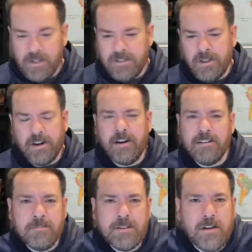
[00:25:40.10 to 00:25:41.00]
So there are
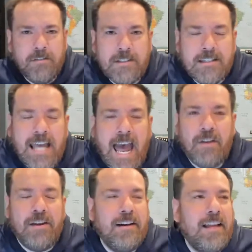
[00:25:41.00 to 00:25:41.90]
some services
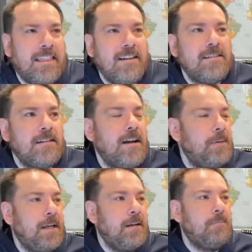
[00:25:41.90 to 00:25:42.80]
out there. Like there's a
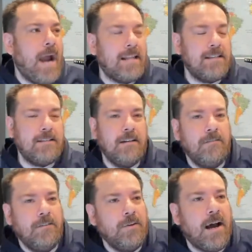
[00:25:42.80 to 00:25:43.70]
company,
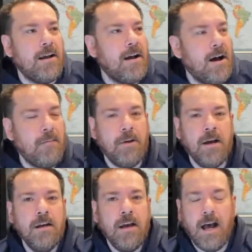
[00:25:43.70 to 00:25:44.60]
practiceinterview.com.
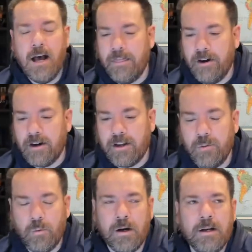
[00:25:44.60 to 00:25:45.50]
They're a
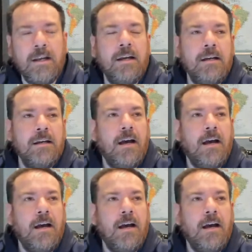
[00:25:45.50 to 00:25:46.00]
good one.